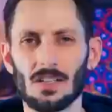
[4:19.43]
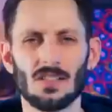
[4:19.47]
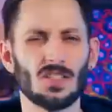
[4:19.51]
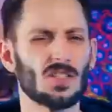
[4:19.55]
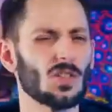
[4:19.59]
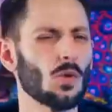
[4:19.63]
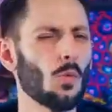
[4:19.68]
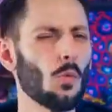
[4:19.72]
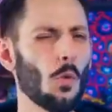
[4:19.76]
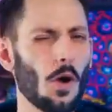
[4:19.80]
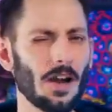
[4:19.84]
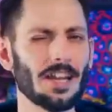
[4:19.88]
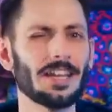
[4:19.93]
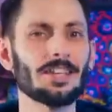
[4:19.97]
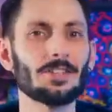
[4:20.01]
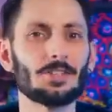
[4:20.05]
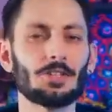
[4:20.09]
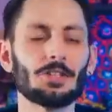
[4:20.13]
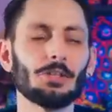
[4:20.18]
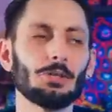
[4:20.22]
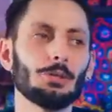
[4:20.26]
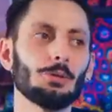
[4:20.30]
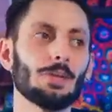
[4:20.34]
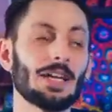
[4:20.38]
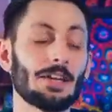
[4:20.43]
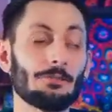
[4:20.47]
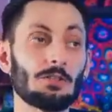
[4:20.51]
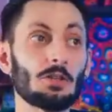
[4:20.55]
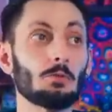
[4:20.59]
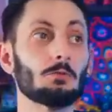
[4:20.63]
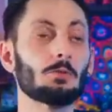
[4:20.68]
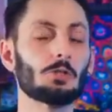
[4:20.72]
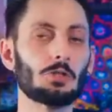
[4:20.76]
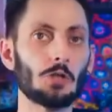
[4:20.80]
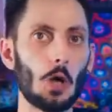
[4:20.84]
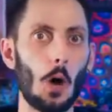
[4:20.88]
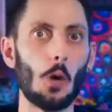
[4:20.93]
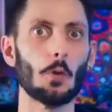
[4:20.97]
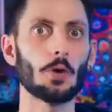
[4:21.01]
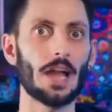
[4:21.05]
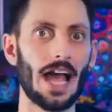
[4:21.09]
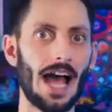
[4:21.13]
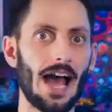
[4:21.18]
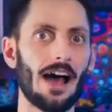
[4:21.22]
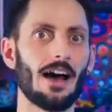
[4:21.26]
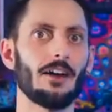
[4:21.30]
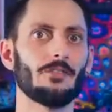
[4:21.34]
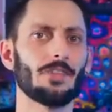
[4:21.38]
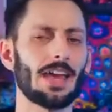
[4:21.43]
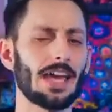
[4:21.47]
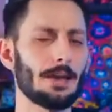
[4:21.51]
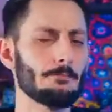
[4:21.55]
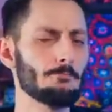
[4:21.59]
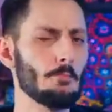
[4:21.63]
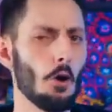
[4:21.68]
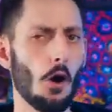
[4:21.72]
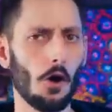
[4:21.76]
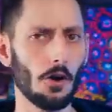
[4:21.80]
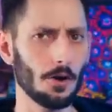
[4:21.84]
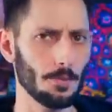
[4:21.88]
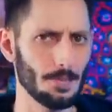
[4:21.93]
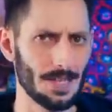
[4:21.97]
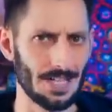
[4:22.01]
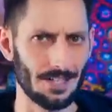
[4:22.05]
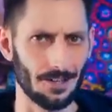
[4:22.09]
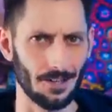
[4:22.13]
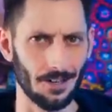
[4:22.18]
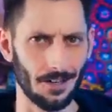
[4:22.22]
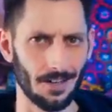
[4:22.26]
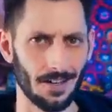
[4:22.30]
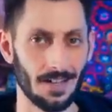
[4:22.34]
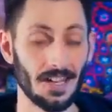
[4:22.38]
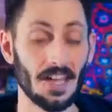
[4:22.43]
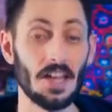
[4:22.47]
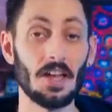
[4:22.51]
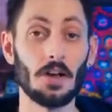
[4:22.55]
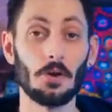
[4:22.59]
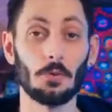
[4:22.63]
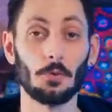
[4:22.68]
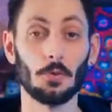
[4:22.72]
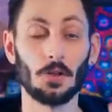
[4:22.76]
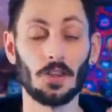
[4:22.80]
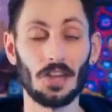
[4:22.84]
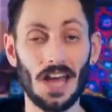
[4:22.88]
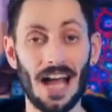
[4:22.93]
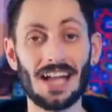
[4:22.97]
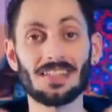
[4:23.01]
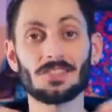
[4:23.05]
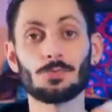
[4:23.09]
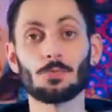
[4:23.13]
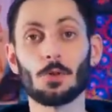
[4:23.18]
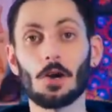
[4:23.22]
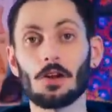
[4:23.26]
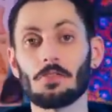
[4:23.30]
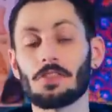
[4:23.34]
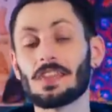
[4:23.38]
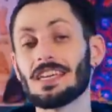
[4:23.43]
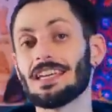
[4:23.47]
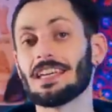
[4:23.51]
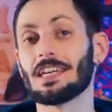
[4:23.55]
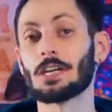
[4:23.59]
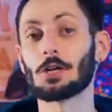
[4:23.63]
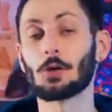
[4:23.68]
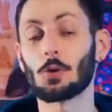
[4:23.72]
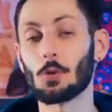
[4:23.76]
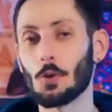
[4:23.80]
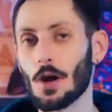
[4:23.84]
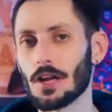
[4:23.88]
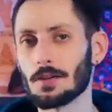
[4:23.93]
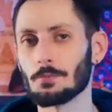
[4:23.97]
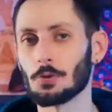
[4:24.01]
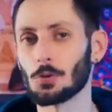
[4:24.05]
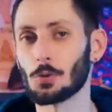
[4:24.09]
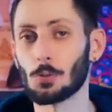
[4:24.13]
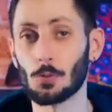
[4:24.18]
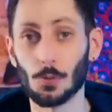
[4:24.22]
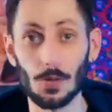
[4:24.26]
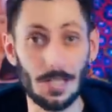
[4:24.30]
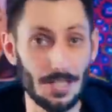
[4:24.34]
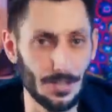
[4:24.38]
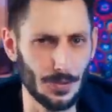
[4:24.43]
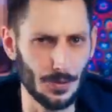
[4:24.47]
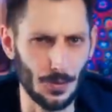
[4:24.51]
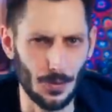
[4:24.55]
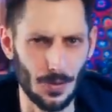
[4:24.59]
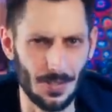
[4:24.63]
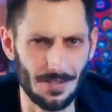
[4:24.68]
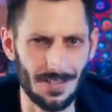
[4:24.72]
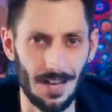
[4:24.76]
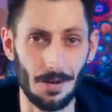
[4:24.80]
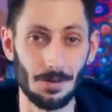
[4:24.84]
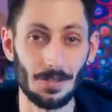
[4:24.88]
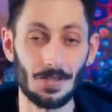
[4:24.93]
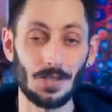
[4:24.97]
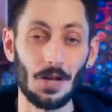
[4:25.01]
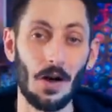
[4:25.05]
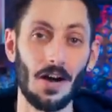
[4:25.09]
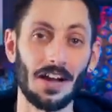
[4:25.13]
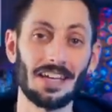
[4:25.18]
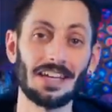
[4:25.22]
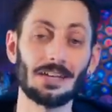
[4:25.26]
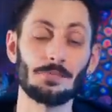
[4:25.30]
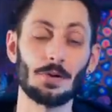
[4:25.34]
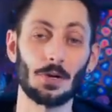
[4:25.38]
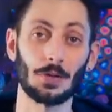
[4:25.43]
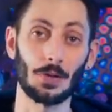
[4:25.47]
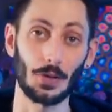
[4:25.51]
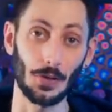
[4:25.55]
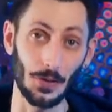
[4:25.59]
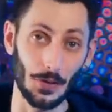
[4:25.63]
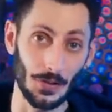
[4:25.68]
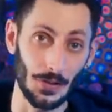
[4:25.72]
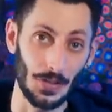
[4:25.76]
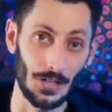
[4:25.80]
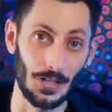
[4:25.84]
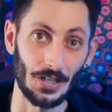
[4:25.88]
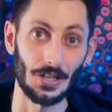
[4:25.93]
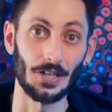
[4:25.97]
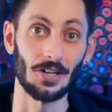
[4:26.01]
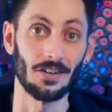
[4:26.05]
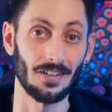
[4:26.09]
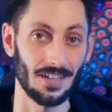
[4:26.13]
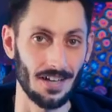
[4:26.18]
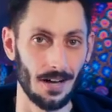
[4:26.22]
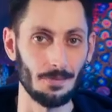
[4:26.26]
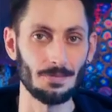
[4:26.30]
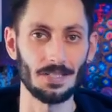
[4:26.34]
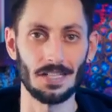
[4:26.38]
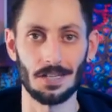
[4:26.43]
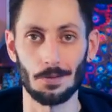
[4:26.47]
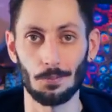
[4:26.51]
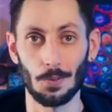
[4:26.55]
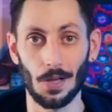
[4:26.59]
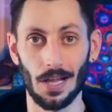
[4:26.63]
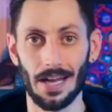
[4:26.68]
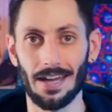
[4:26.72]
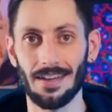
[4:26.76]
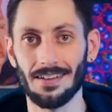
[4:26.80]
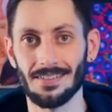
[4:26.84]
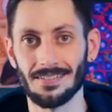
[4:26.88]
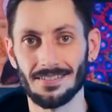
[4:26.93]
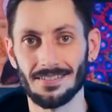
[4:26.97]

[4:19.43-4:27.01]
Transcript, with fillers: So what do you do if you don't have a P A R meter? Well, that's where the incredible resource I was talking about earlier comes into play.